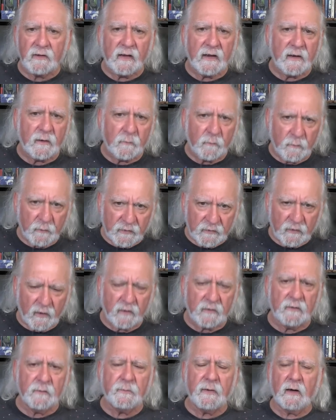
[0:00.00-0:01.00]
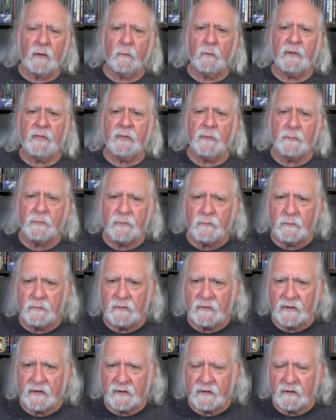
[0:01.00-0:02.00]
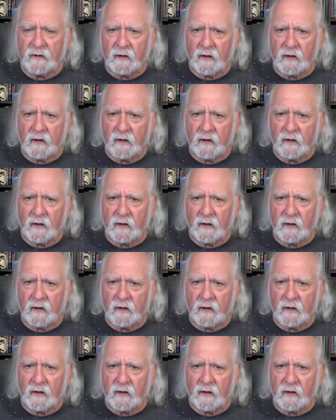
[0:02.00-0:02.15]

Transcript: like we talked about when the Moon did